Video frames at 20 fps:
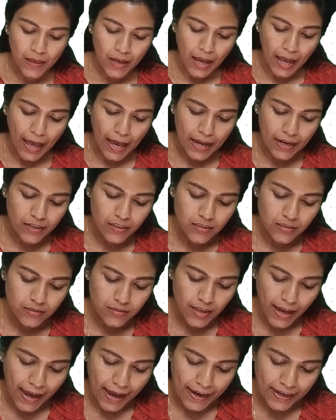and
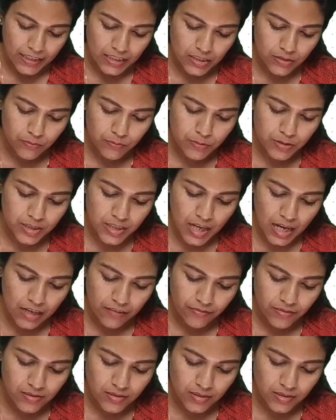the active G-alpha